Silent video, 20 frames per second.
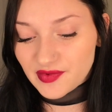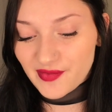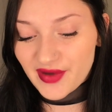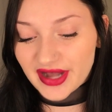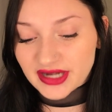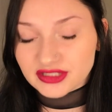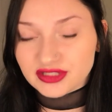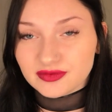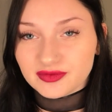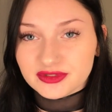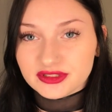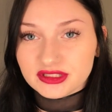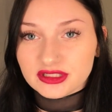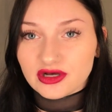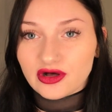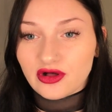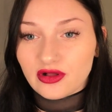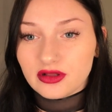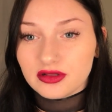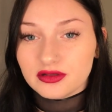Me Back to
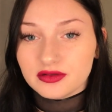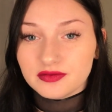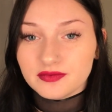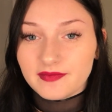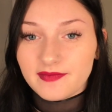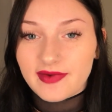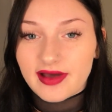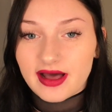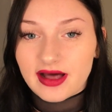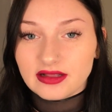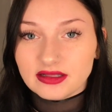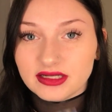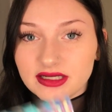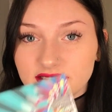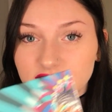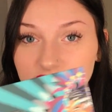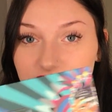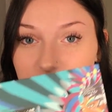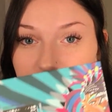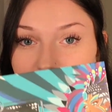Brazil
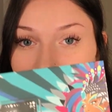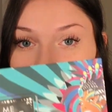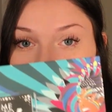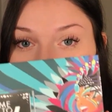palette.